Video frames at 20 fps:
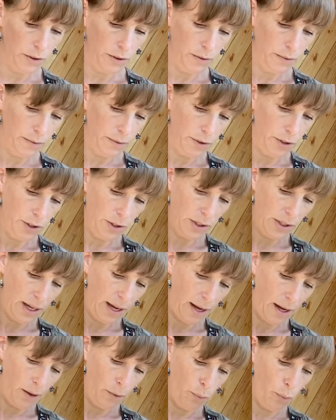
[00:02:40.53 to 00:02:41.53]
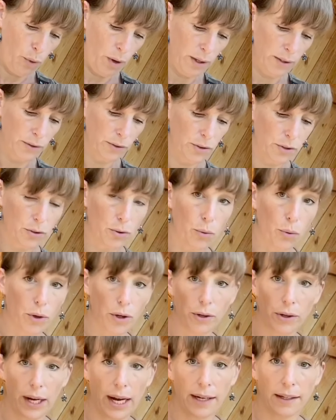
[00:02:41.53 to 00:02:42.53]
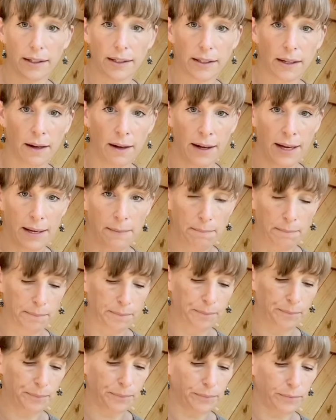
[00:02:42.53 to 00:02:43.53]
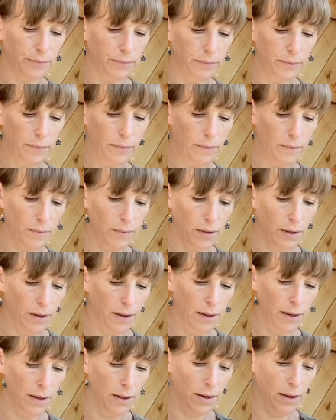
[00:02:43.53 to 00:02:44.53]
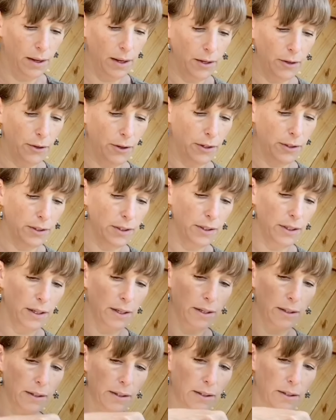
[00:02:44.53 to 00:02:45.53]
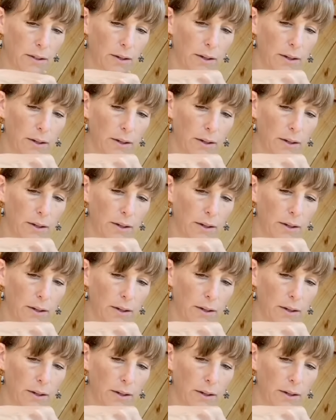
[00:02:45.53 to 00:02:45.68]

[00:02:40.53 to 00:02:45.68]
Just add one squirt at a time. And you can see it's starting